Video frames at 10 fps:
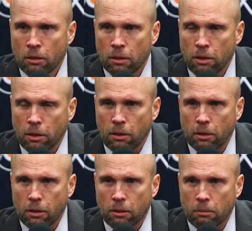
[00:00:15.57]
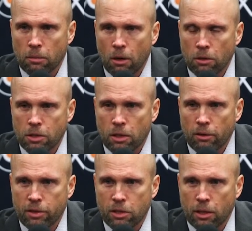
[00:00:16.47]
I think Hartsey
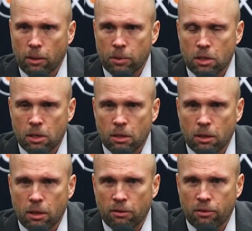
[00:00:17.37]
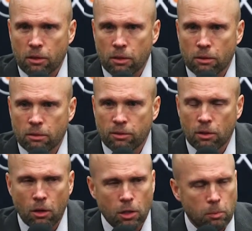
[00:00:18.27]
obviously kept us in it there for a
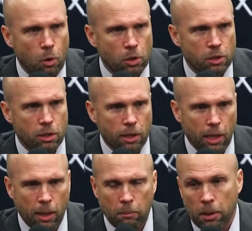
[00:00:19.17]
large portion of the game.